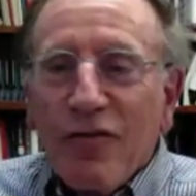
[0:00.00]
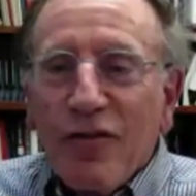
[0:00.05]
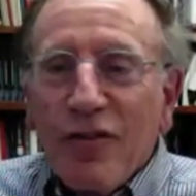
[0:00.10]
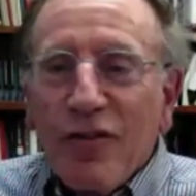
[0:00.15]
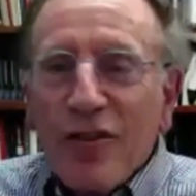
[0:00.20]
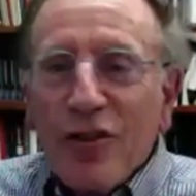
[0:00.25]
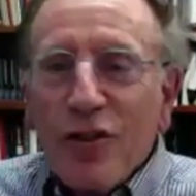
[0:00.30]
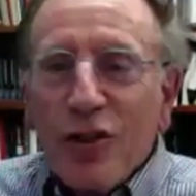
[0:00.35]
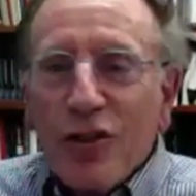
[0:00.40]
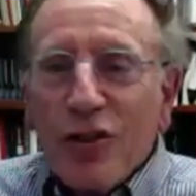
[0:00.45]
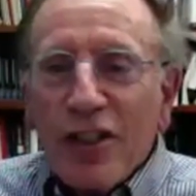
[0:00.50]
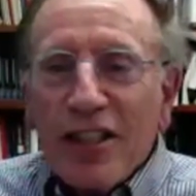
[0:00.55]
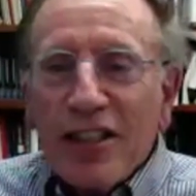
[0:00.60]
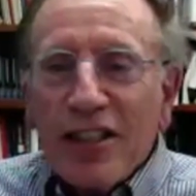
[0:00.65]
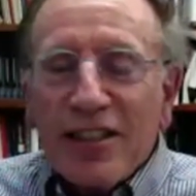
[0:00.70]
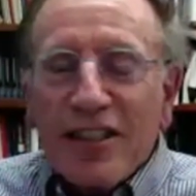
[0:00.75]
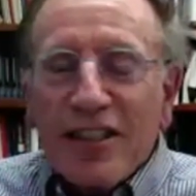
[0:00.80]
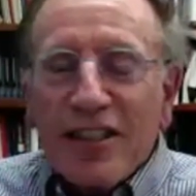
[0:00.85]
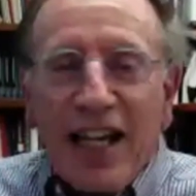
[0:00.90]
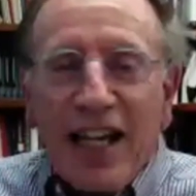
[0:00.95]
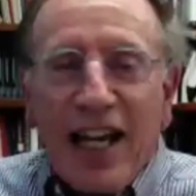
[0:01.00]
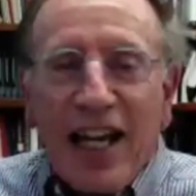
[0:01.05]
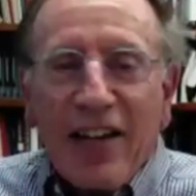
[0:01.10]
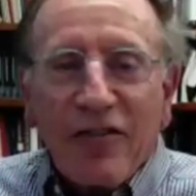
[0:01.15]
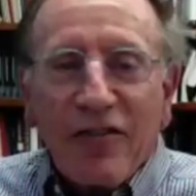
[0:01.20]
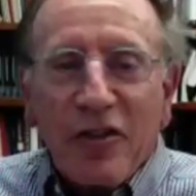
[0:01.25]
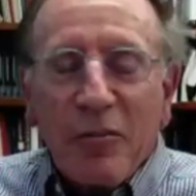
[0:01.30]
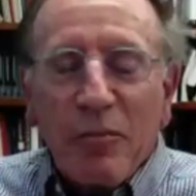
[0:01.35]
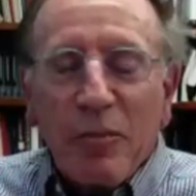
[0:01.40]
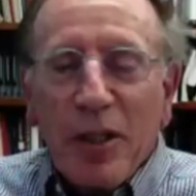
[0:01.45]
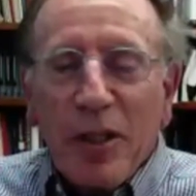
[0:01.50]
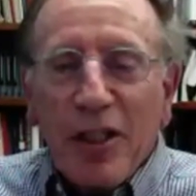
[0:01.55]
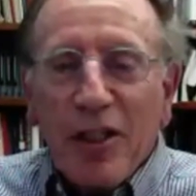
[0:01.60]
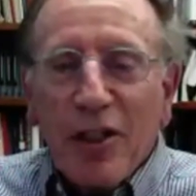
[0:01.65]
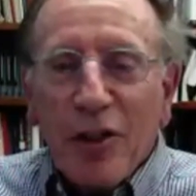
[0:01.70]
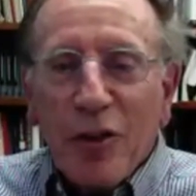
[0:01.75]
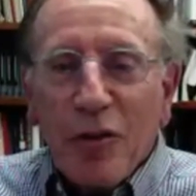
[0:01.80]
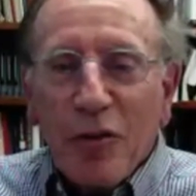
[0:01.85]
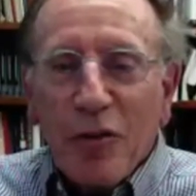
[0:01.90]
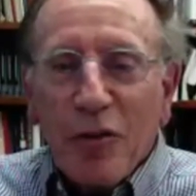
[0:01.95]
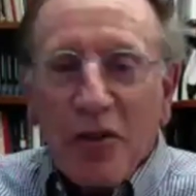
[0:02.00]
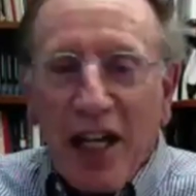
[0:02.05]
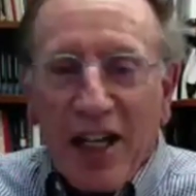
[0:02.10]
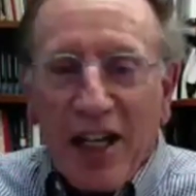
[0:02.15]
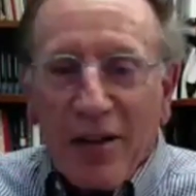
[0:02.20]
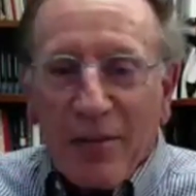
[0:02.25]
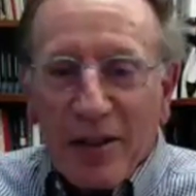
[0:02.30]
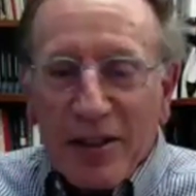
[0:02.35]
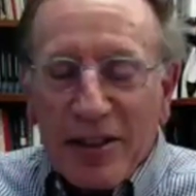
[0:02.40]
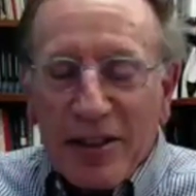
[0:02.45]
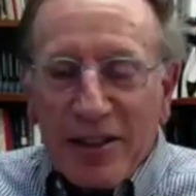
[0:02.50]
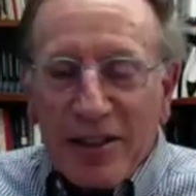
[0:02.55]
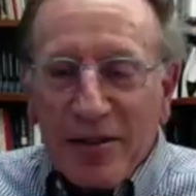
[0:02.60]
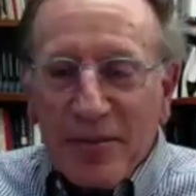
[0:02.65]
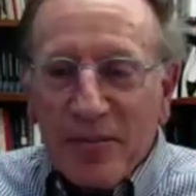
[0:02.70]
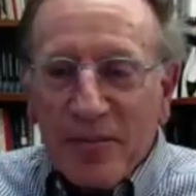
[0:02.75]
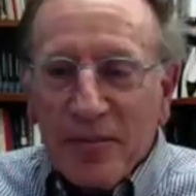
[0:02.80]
Juries have to be unanimous.